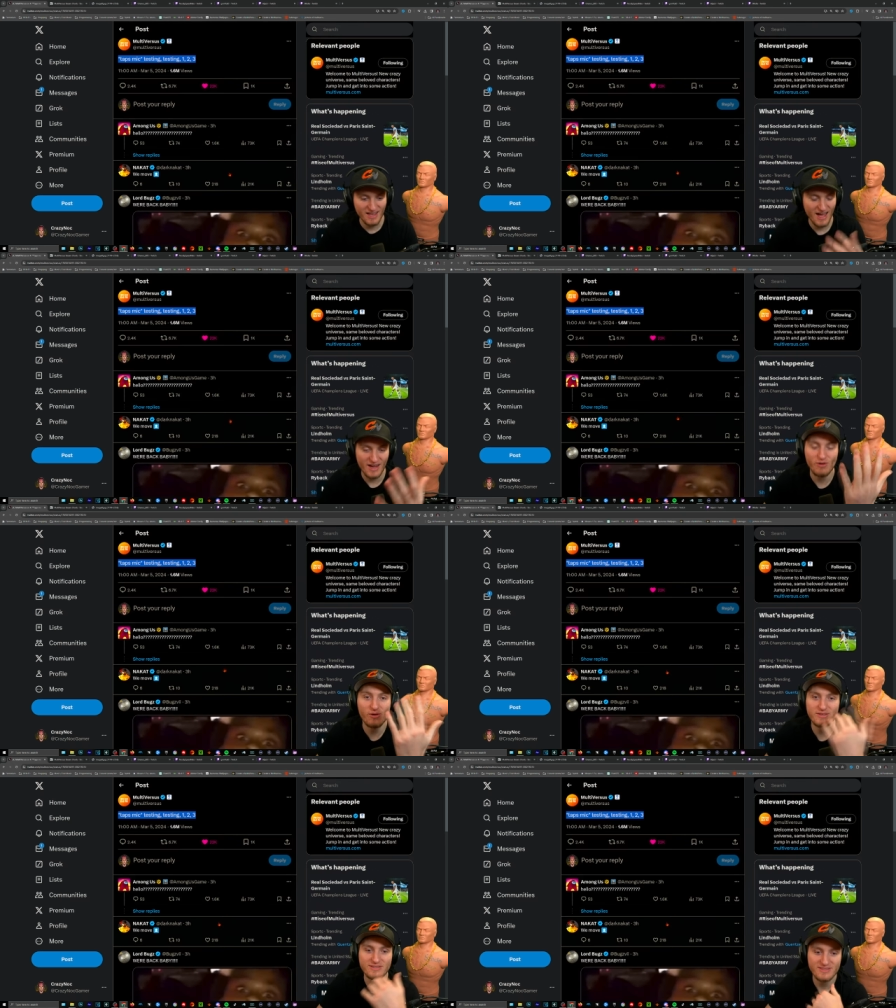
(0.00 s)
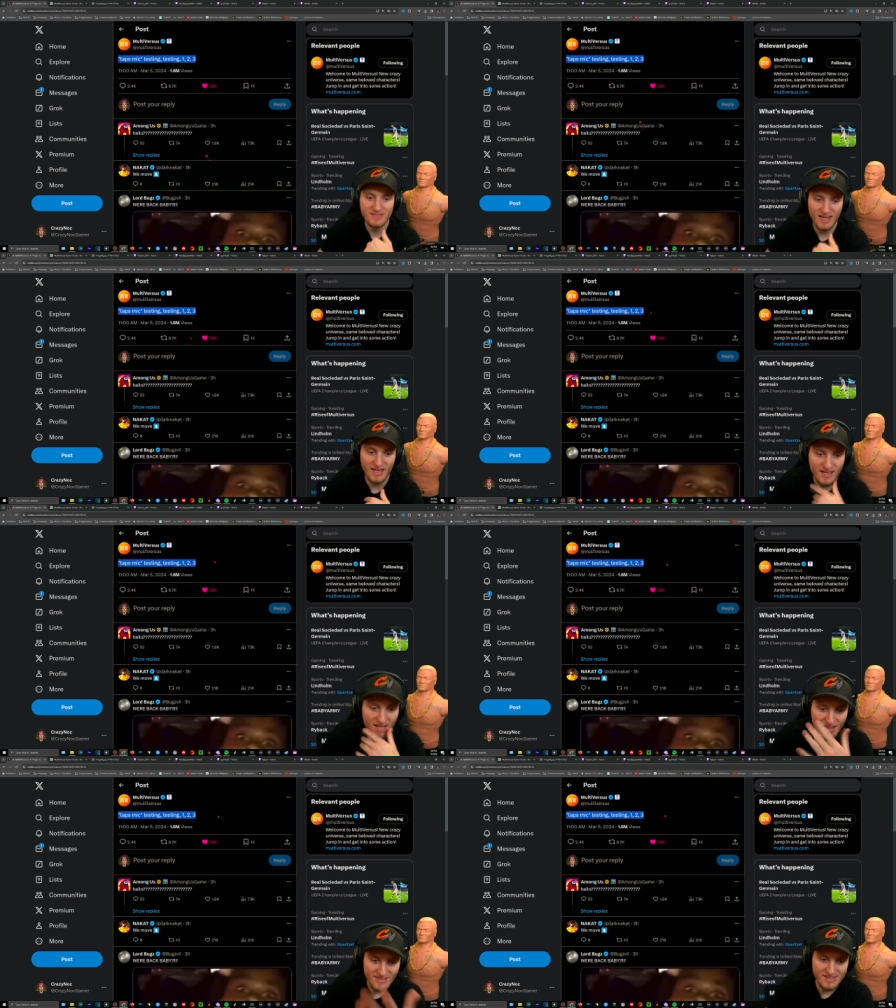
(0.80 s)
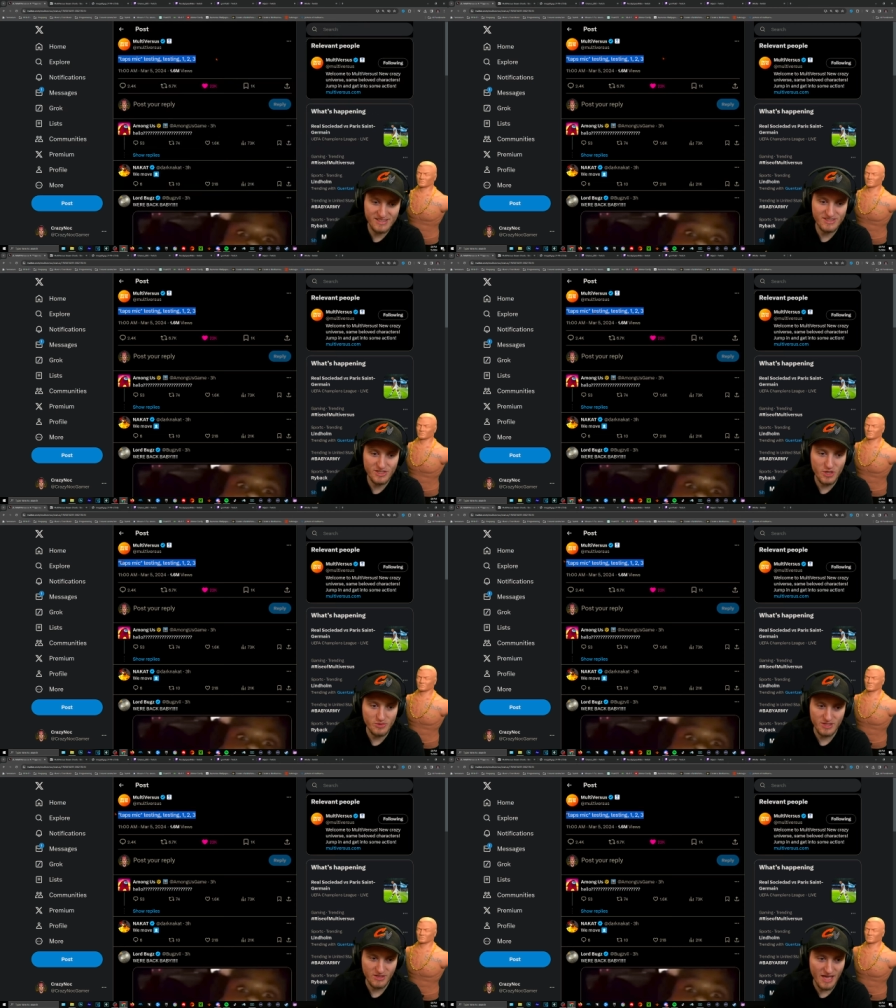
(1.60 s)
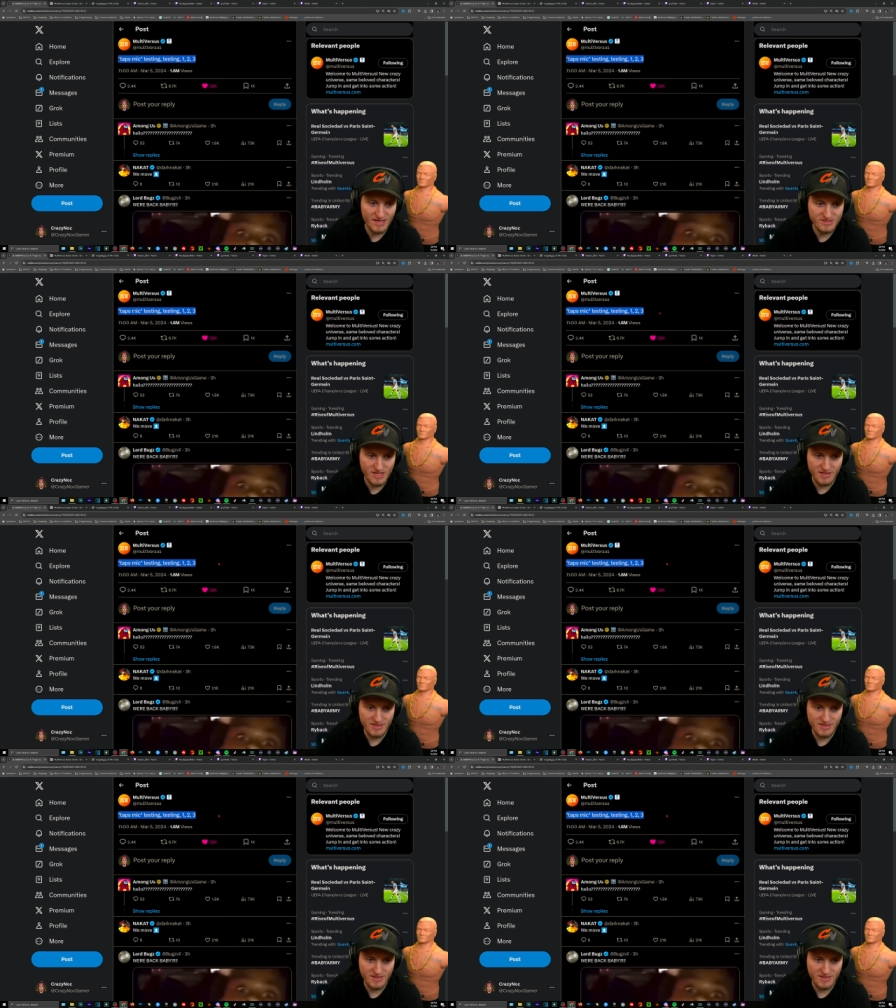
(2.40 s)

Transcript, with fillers: I don't know what else to say. This is the news. That is it.